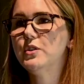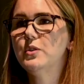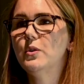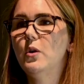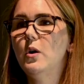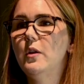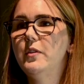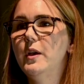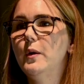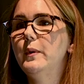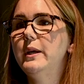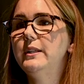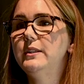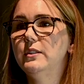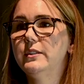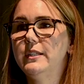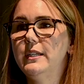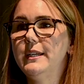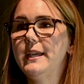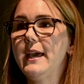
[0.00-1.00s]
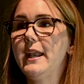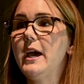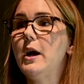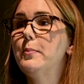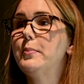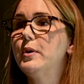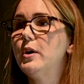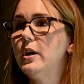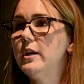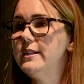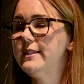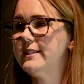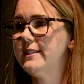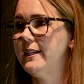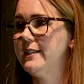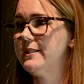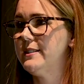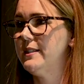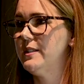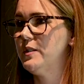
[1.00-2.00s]
valuable insights from the
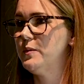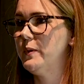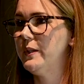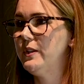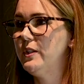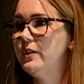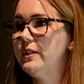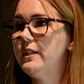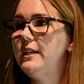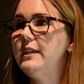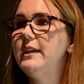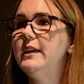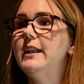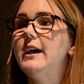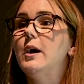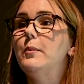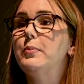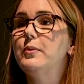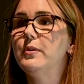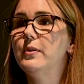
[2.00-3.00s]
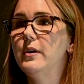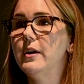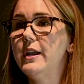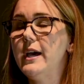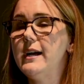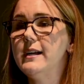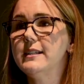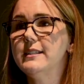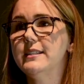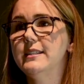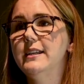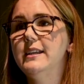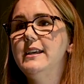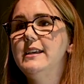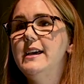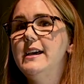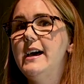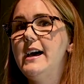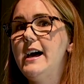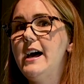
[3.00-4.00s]
EventsAir team. You can expect
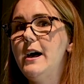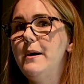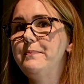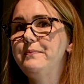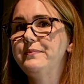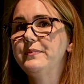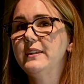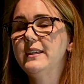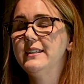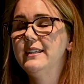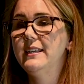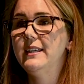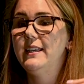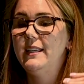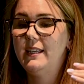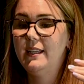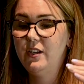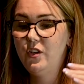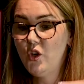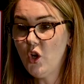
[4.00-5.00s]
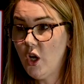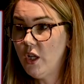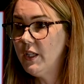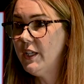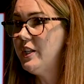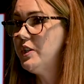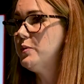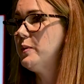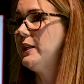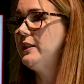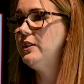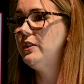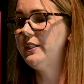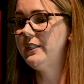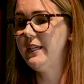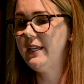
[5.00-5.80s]
to learn a range of practical tips and